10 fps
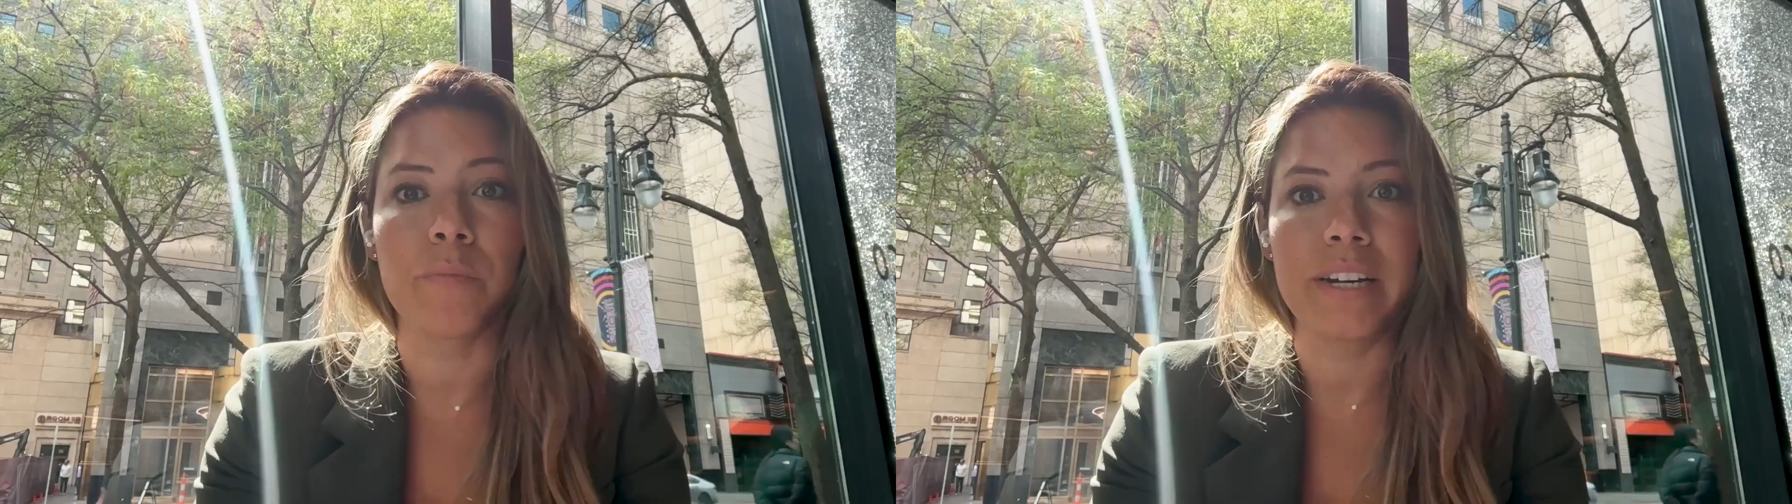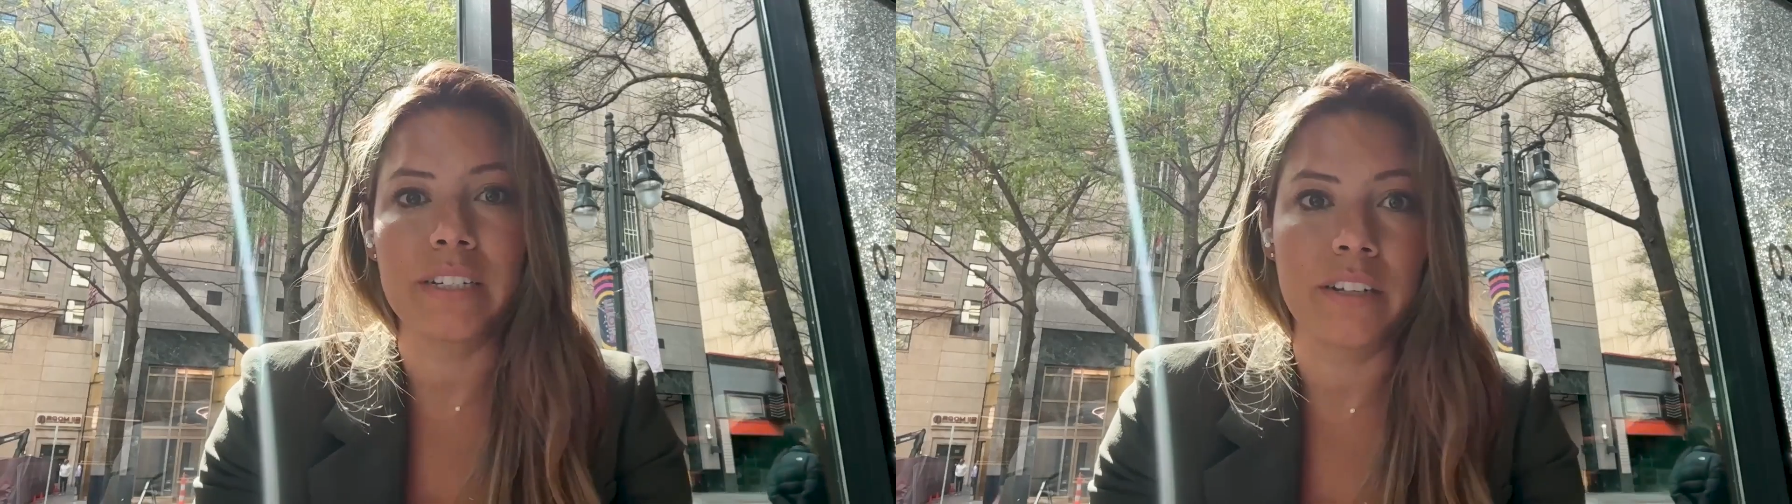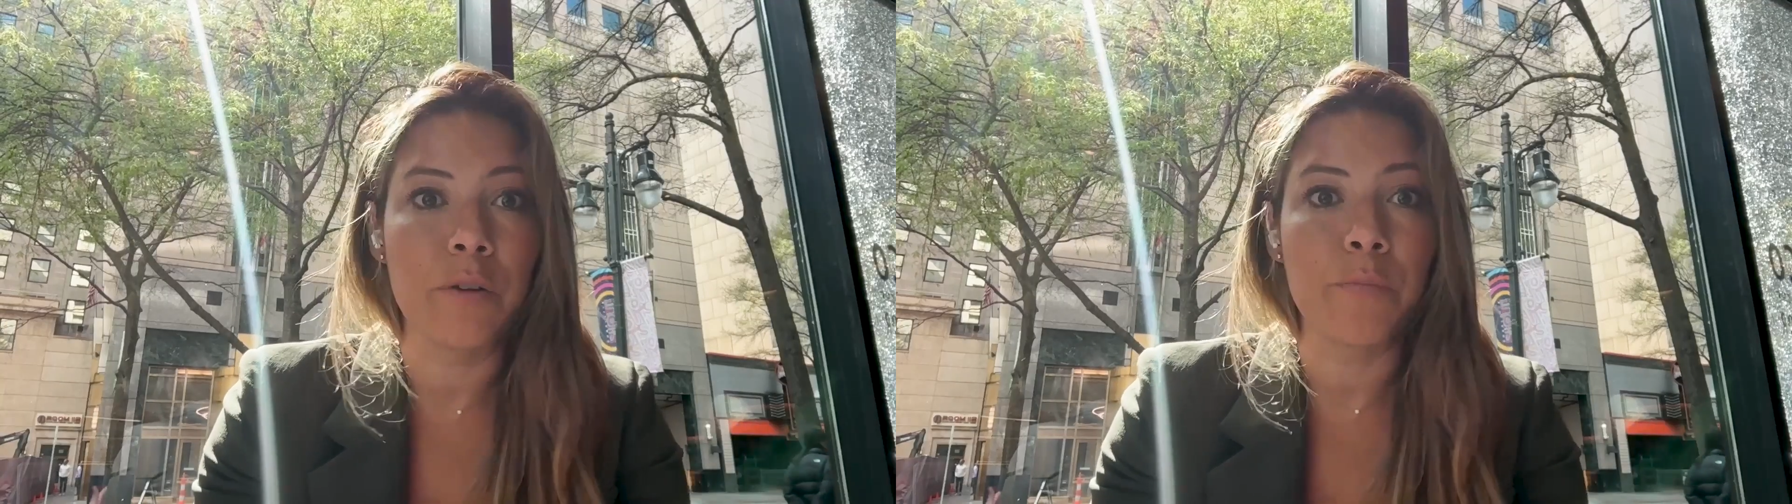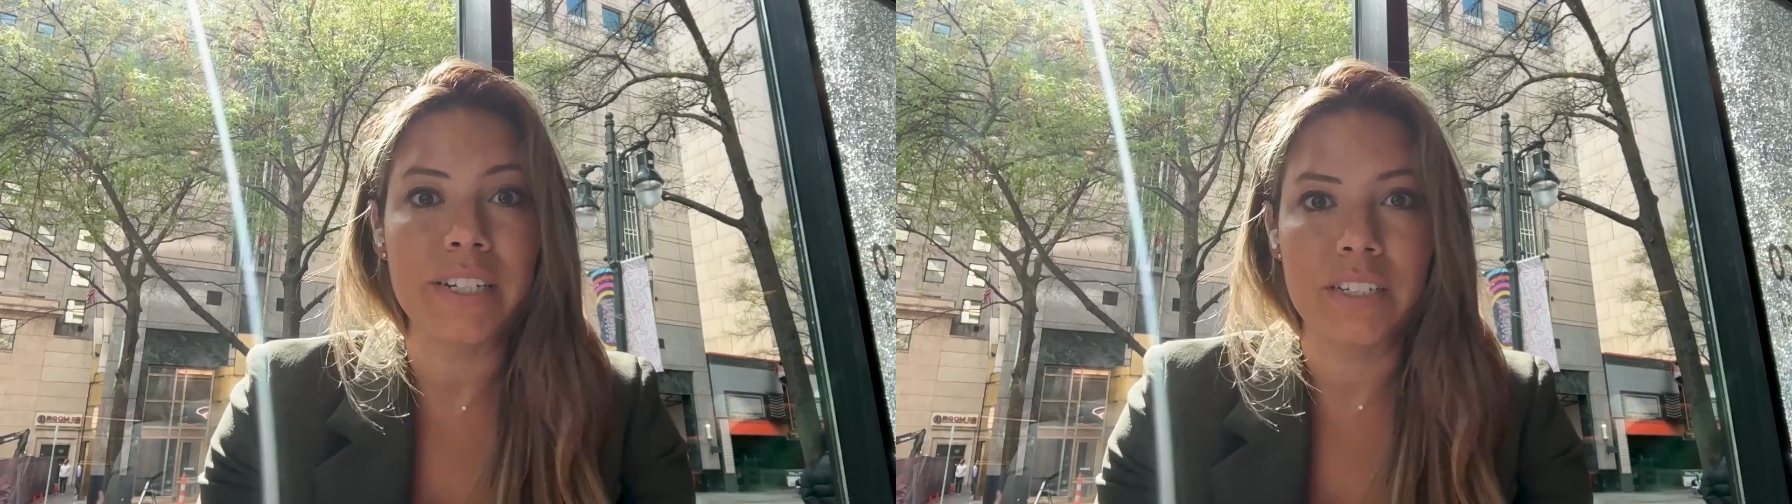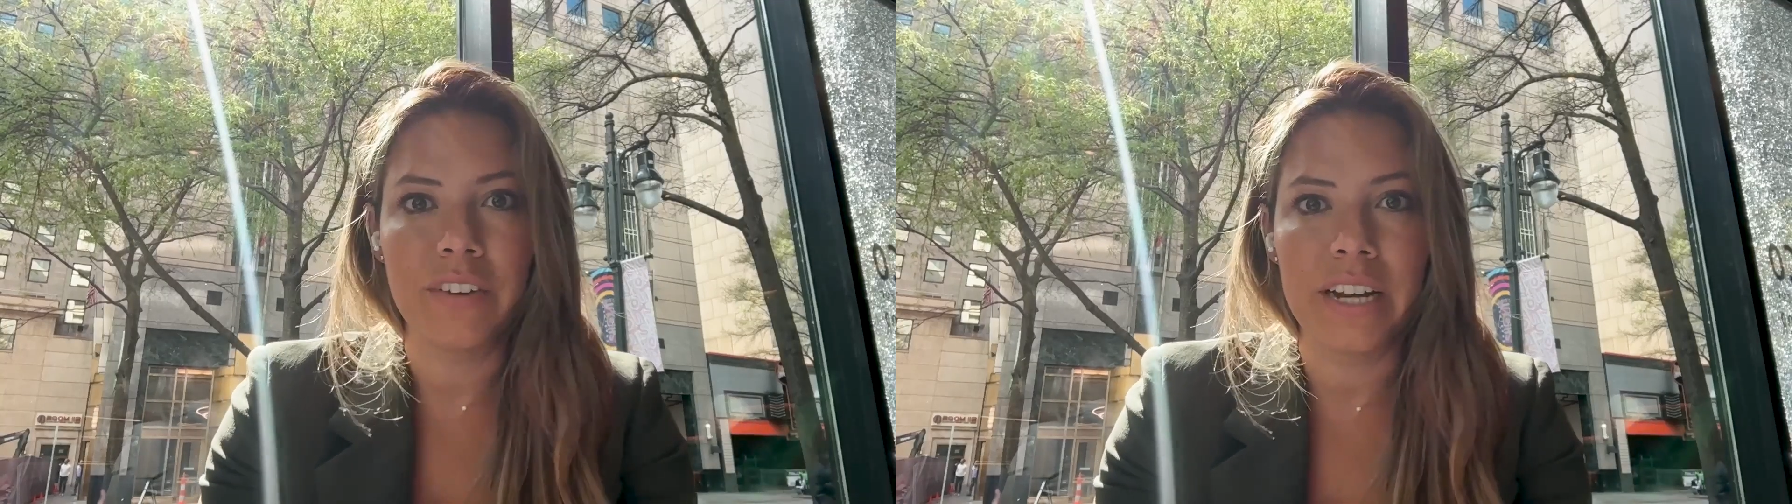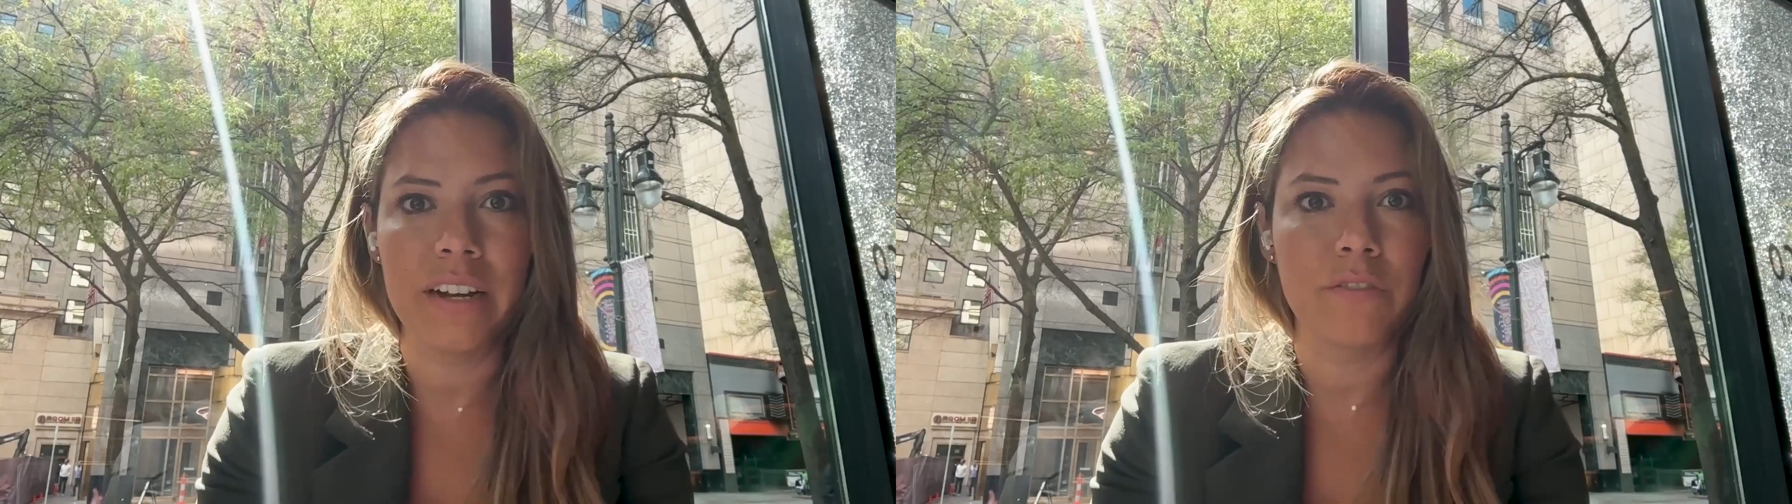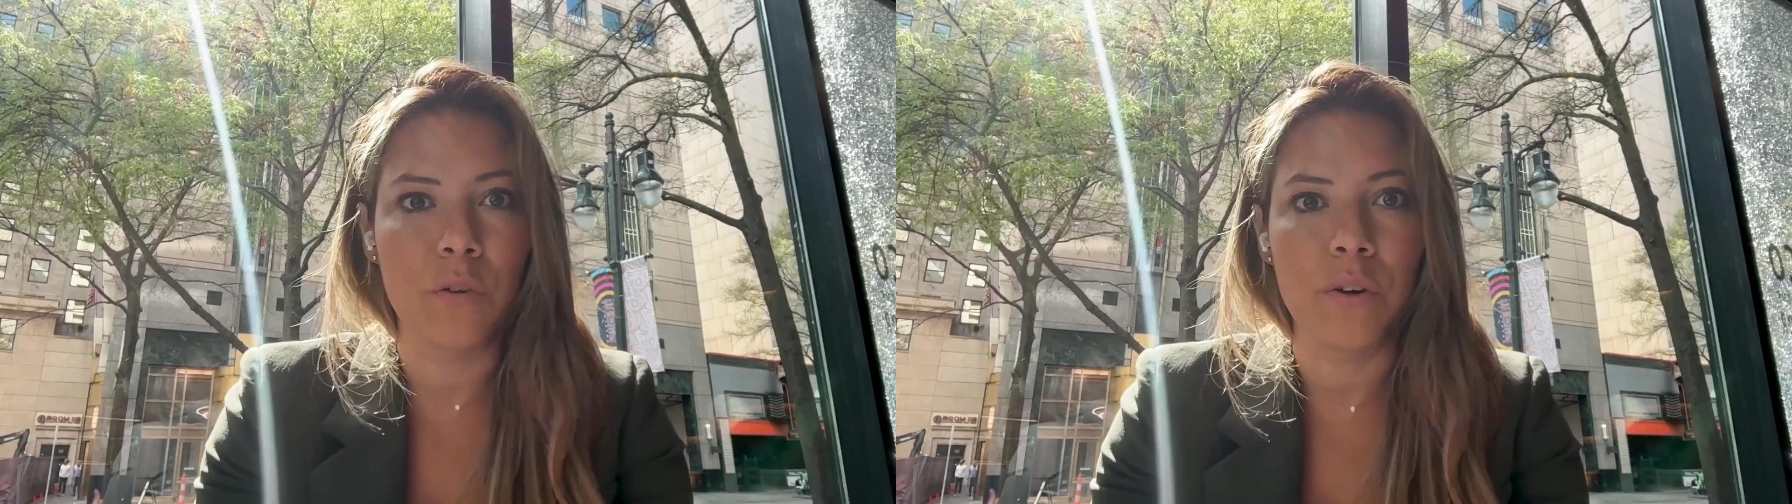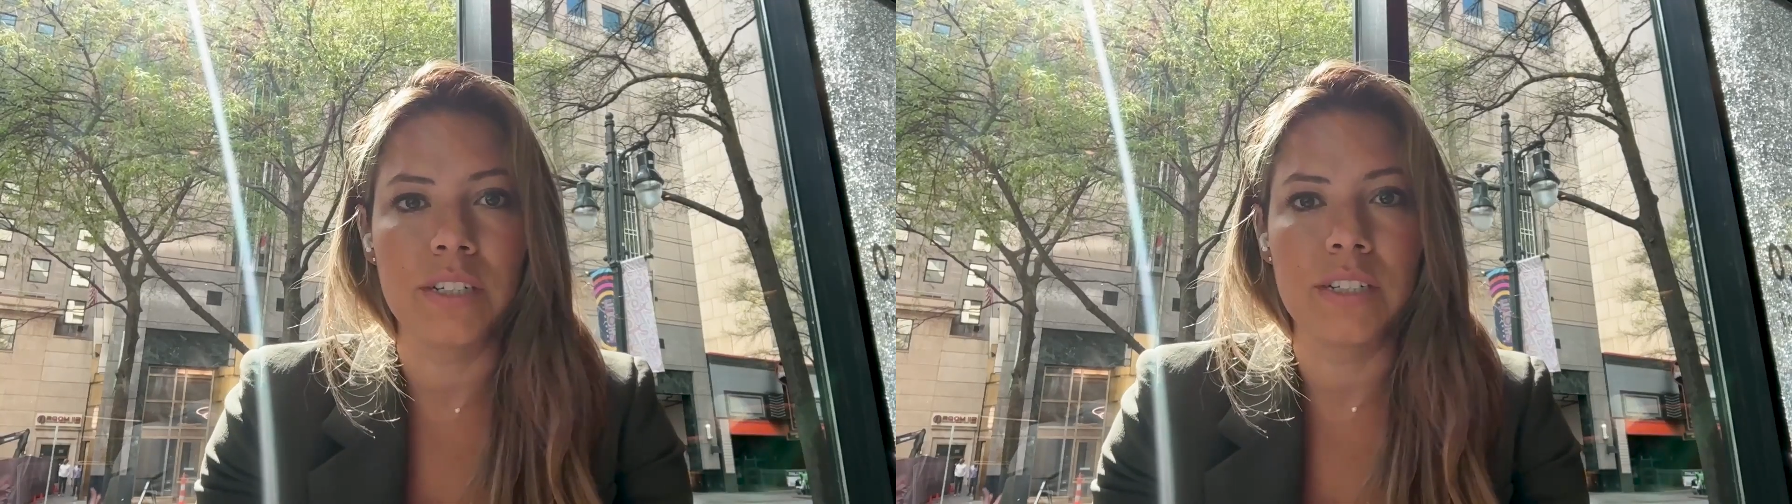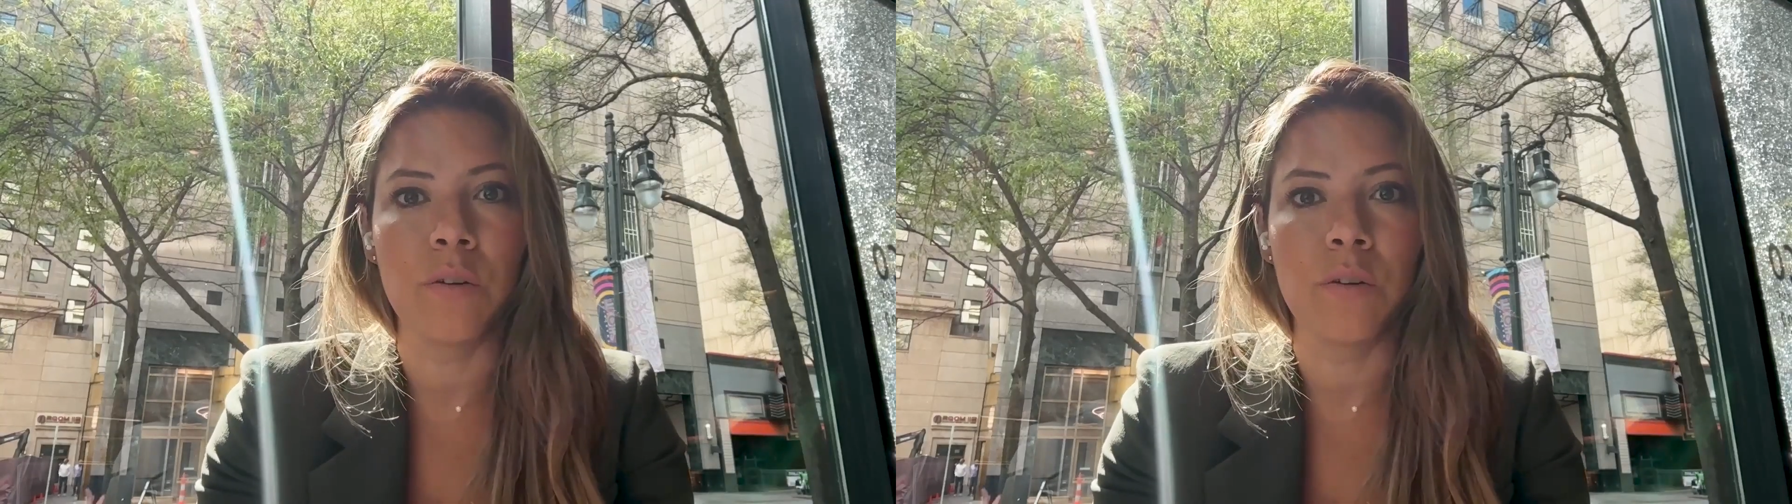breastfeeding, of course,